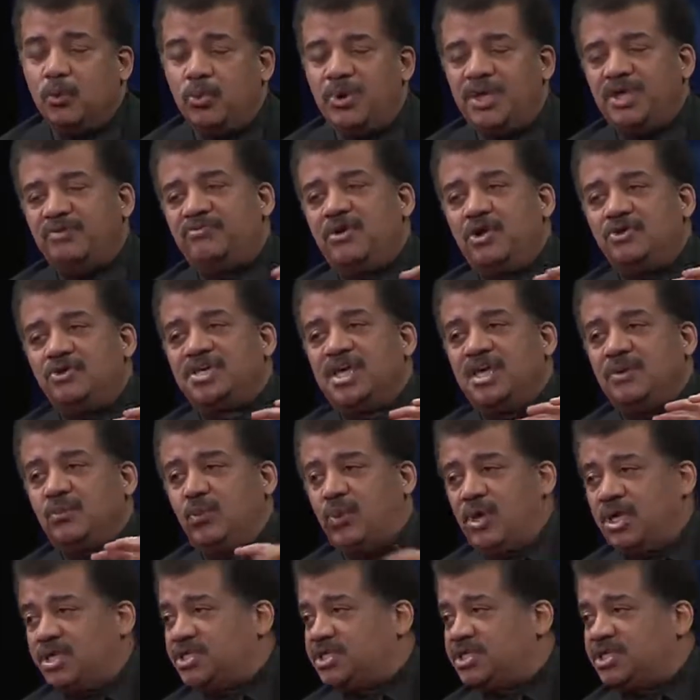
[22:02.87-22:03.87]
We
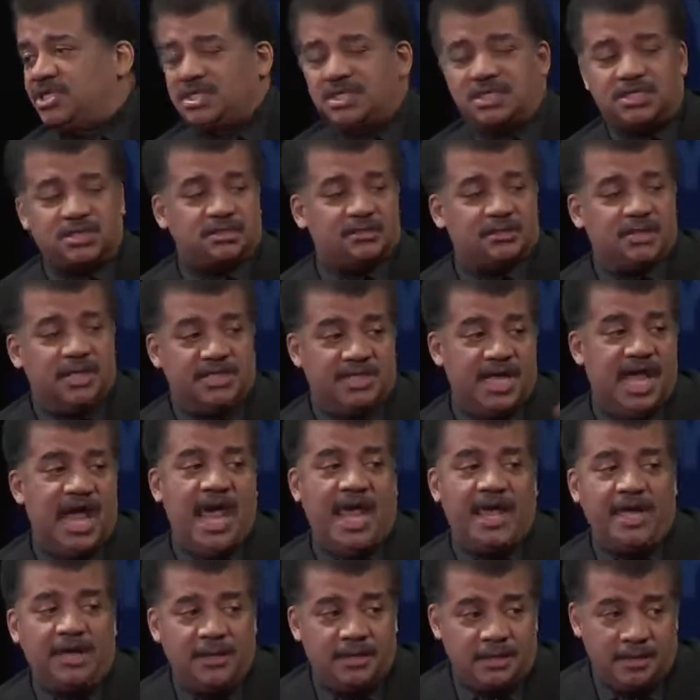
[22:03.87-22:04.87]
rotate once a
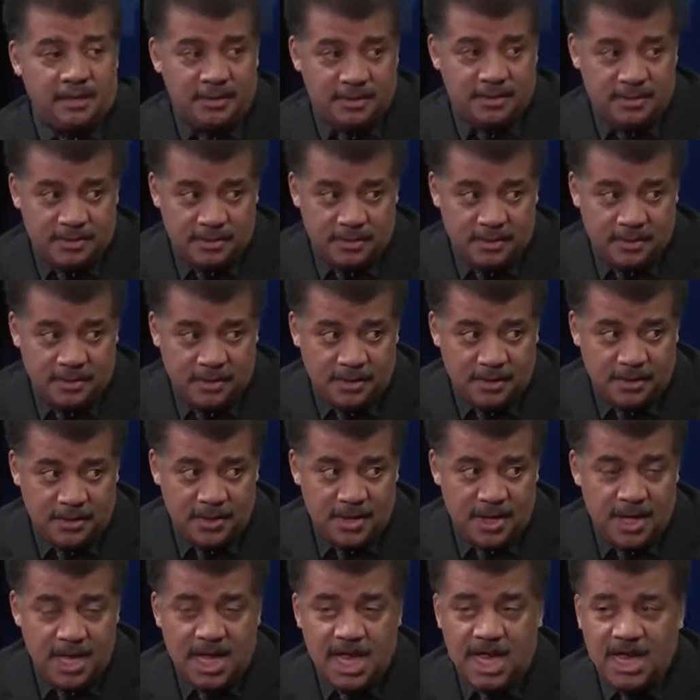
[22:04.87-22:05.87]
day,
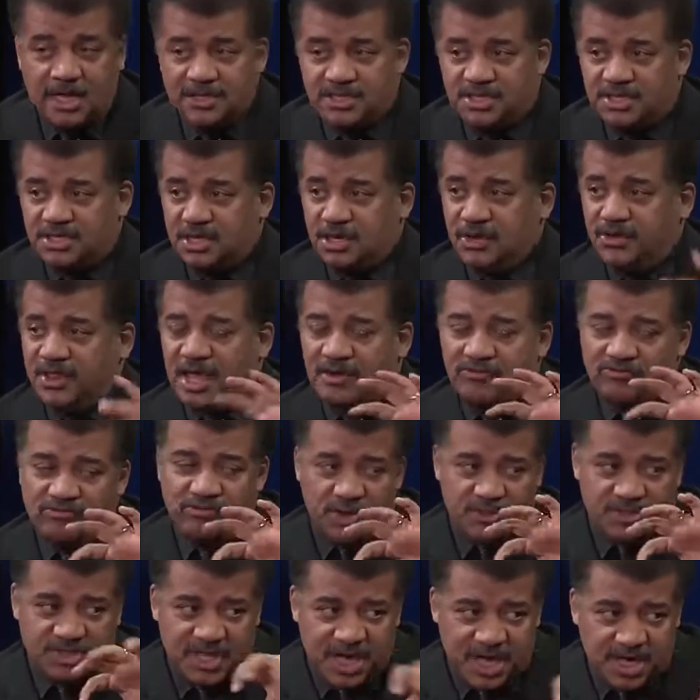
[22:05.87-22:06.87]
and so that
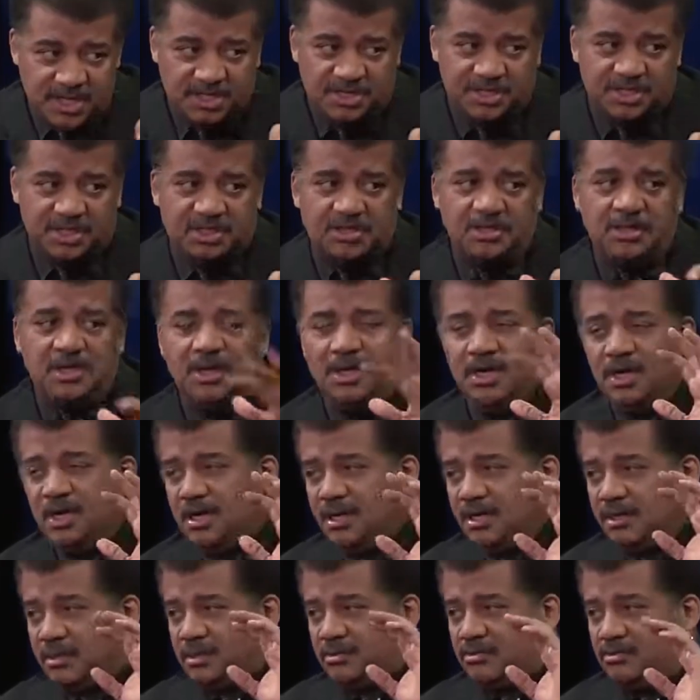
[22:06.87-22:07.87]
rotation
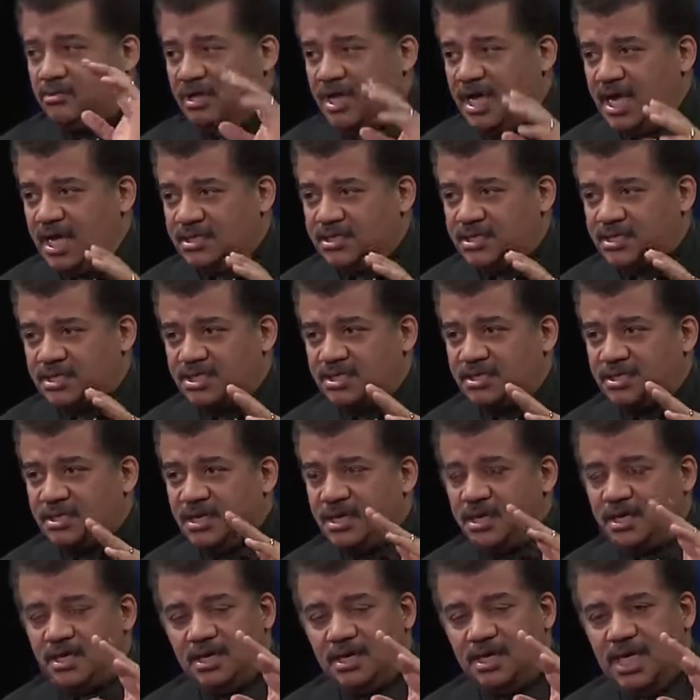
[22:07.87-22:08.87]
creates
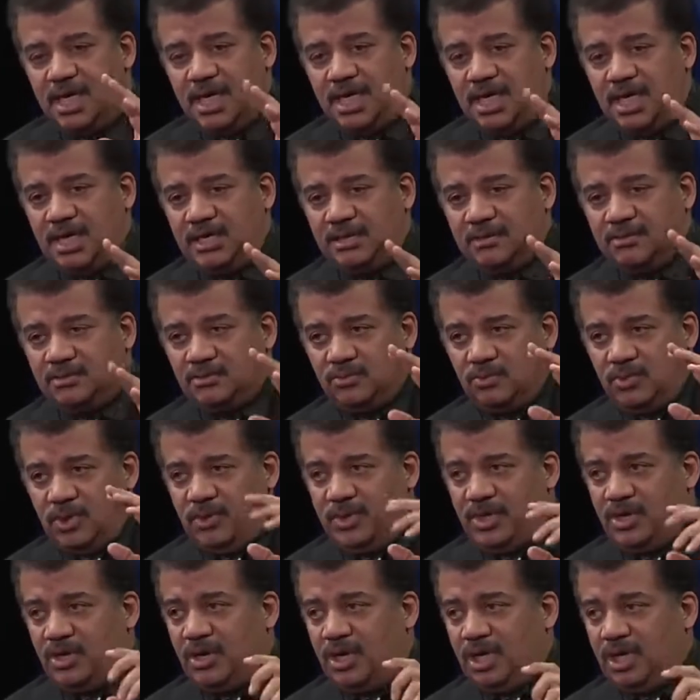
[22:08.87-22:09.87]

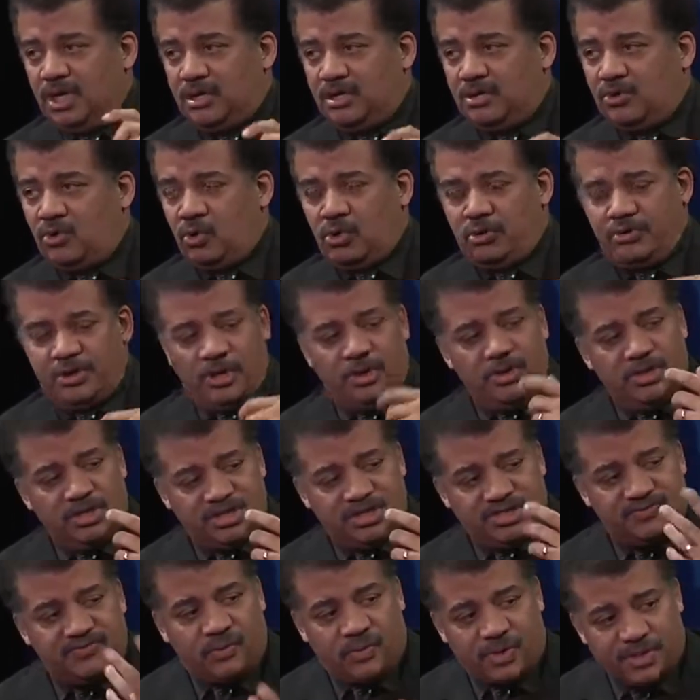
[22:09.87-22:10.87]
what we call a
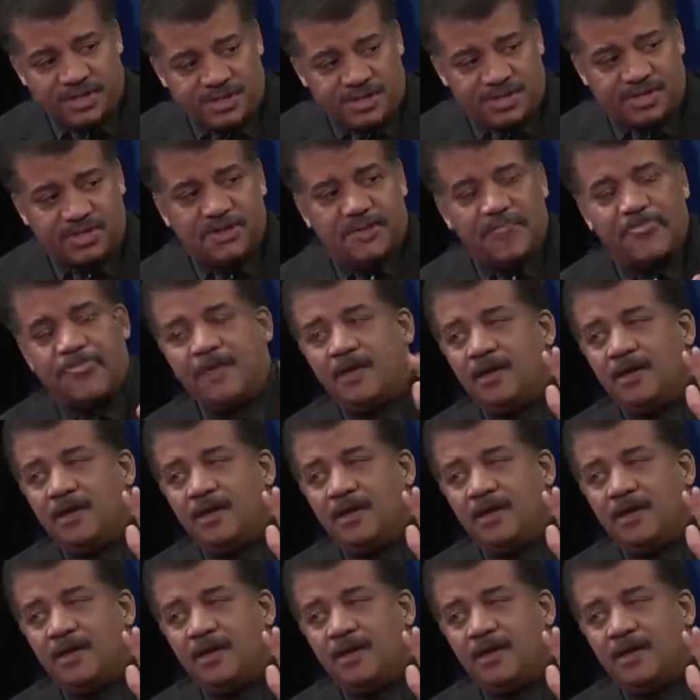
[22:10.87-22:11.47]
Coriolis force,